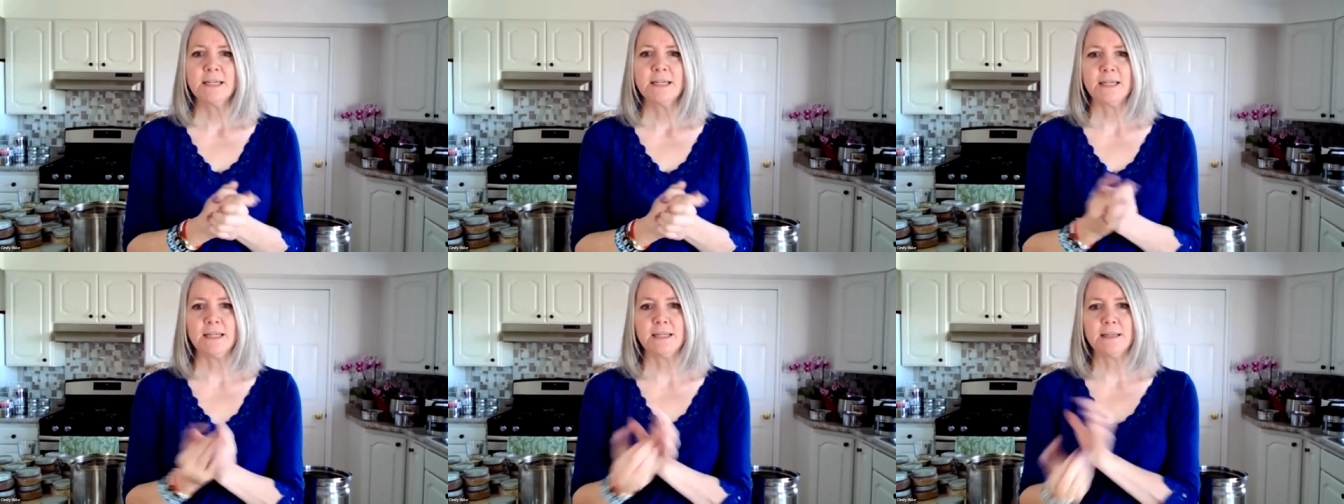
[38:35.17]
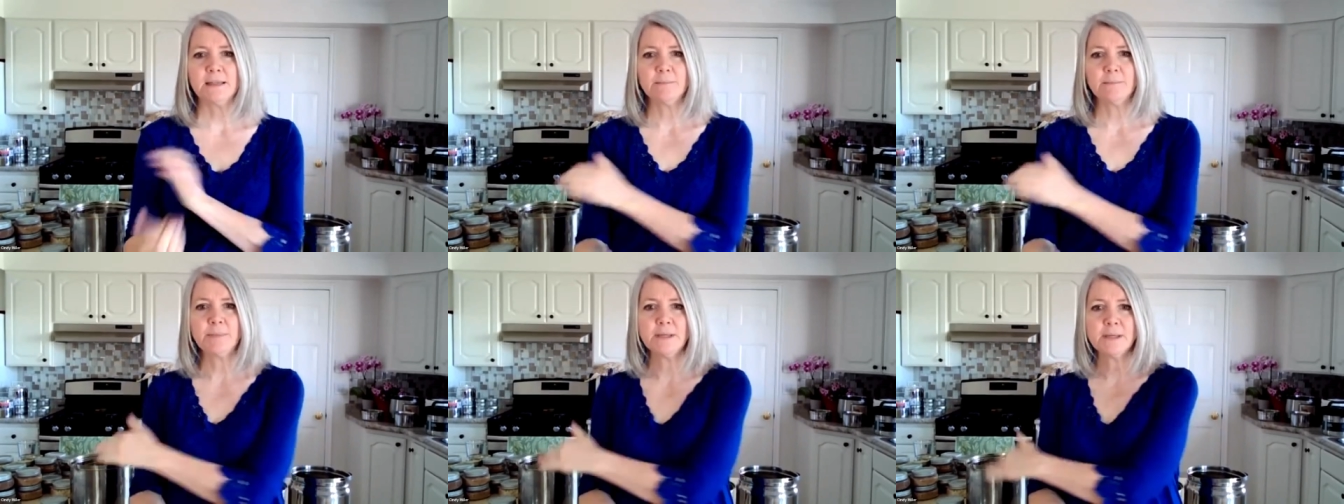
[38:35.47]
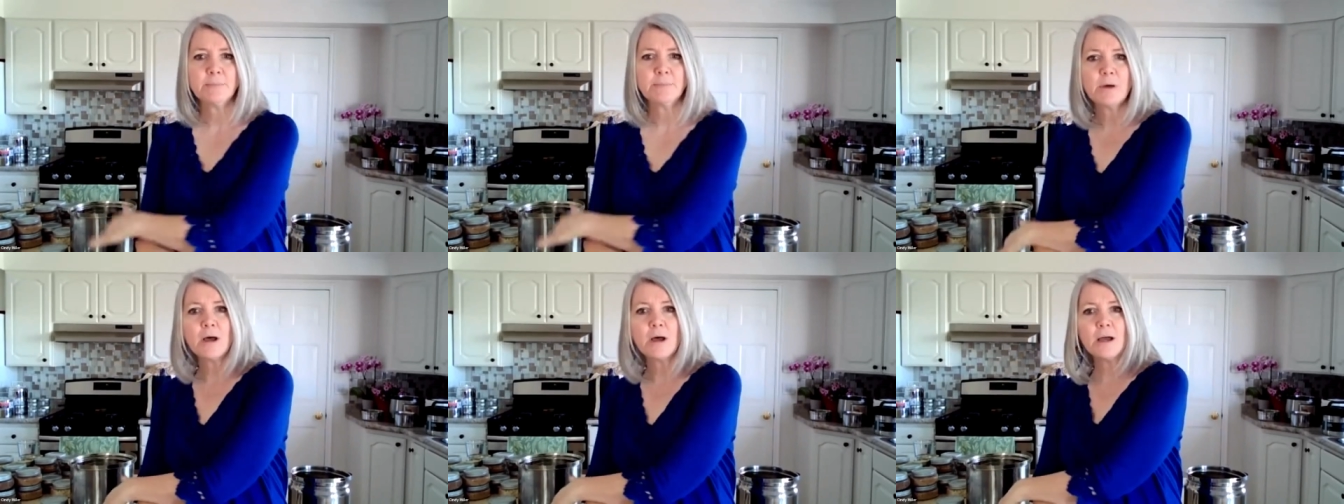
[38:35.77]
in the
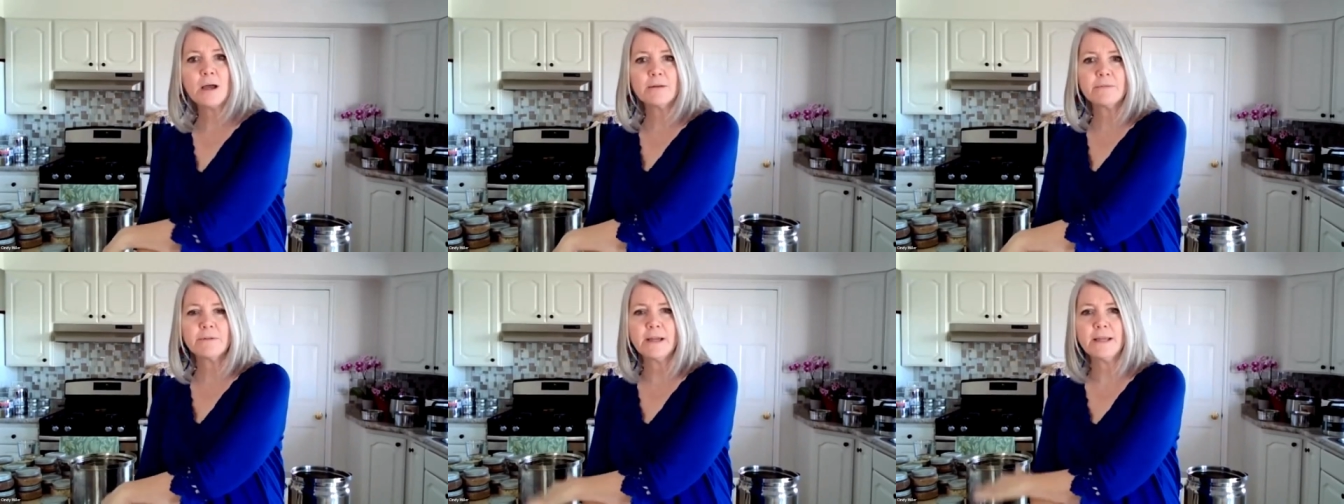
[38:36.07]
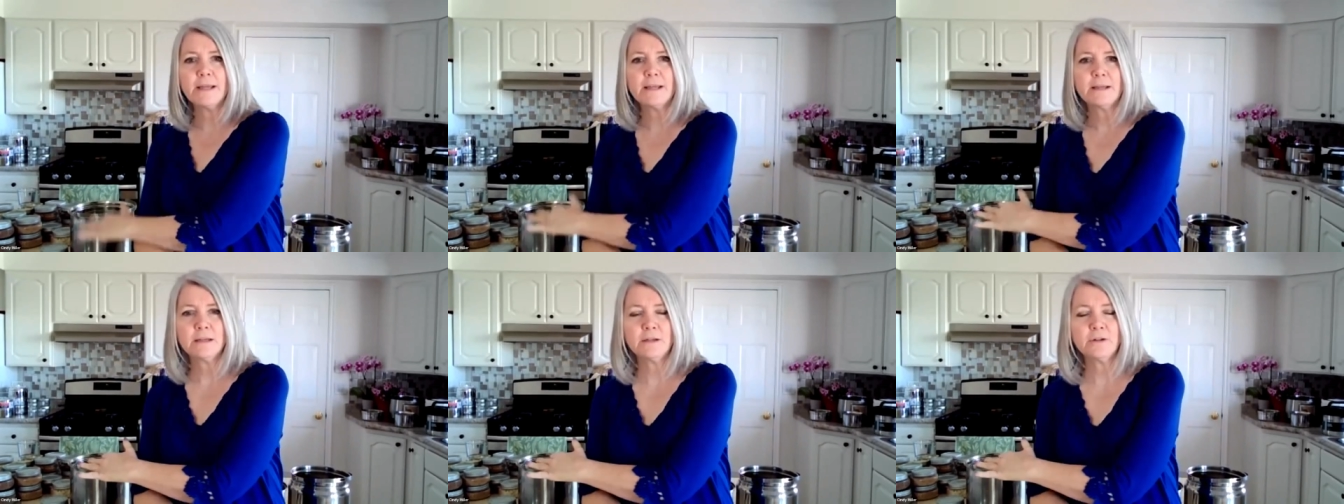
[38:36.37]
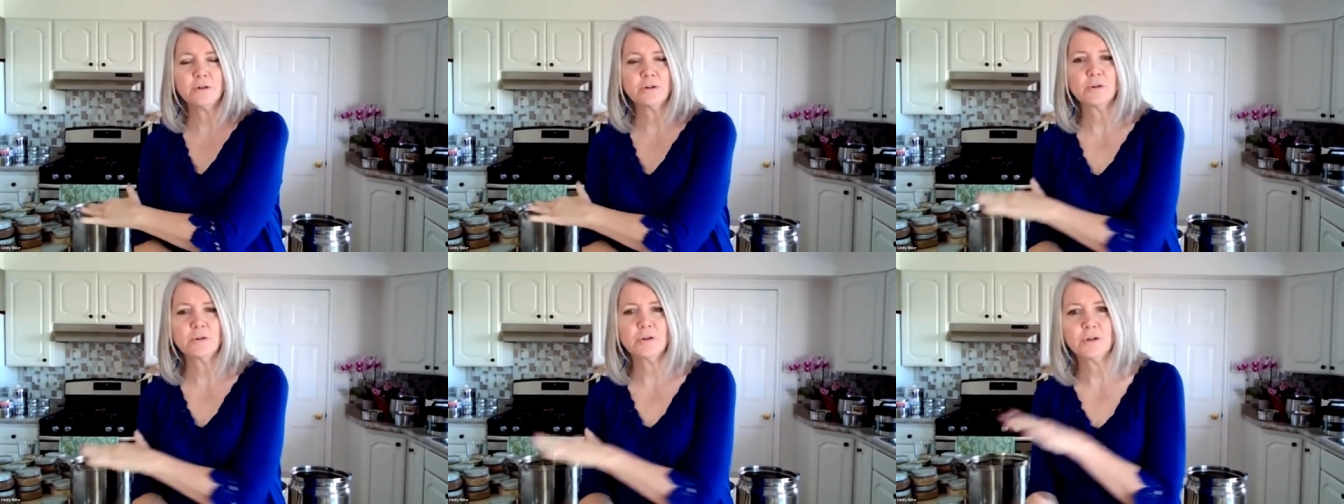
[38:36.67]
big pot, right, and
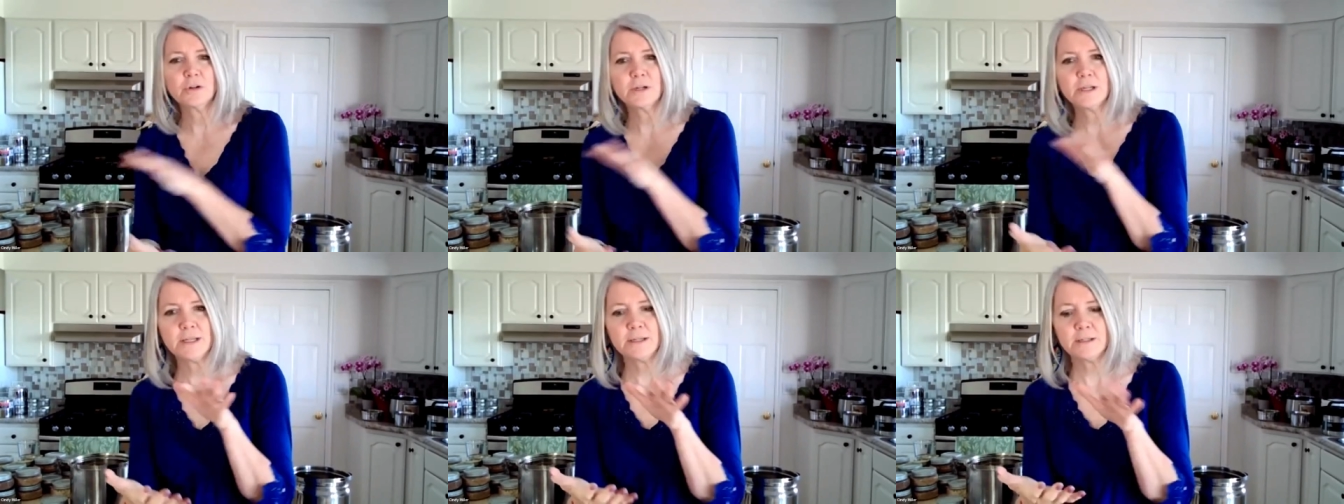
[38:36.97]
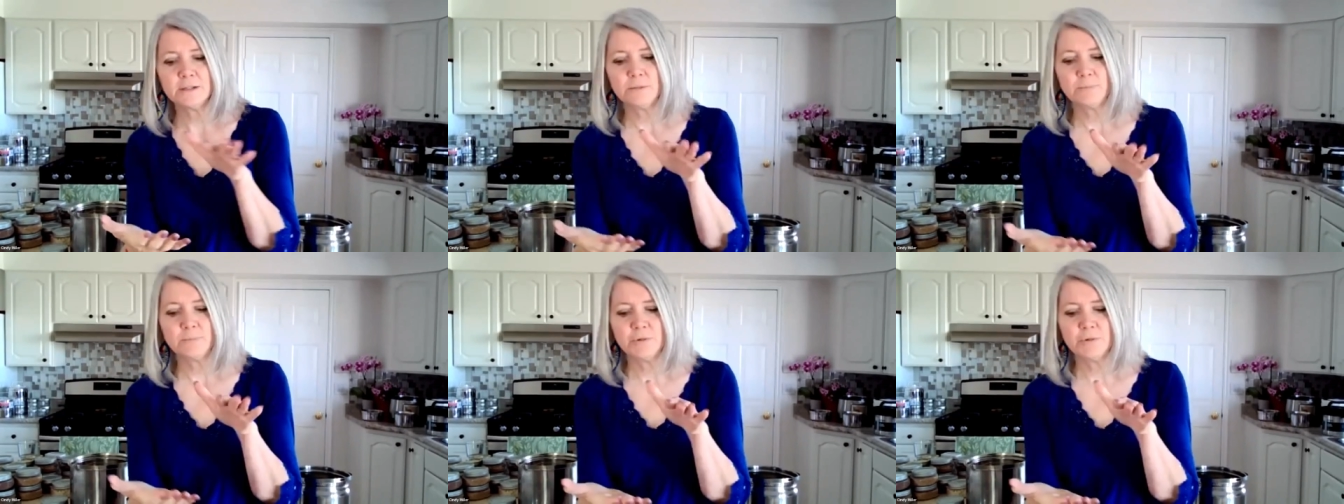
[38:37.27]
you're cooking,